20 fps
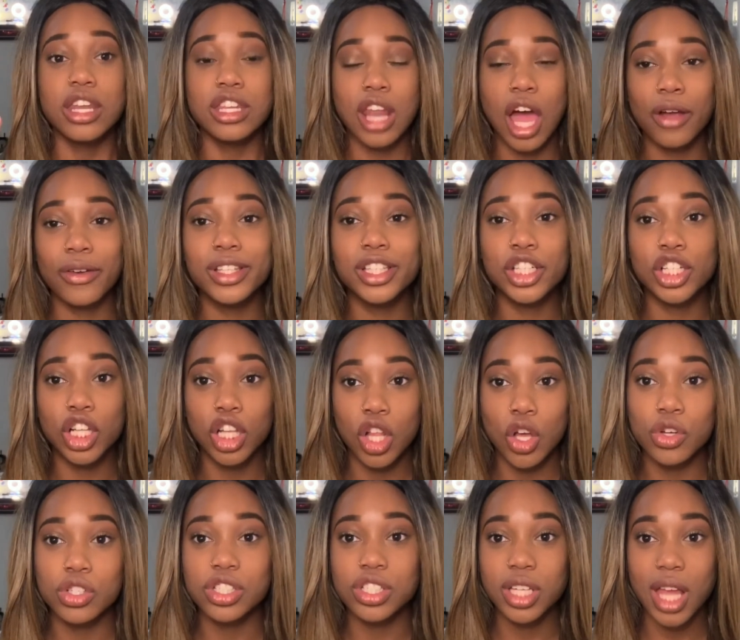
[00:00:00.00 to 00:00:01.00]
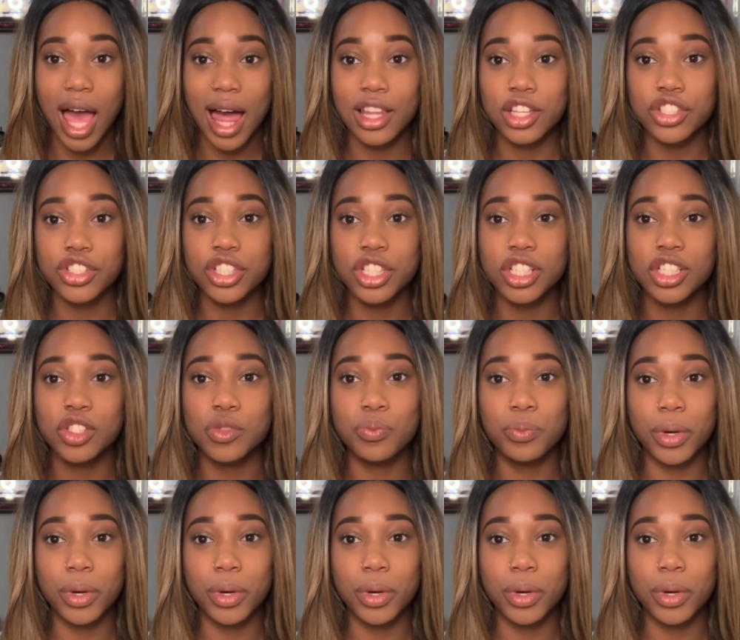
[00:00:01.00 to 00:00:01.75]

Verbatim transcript: Not really clothes challenges,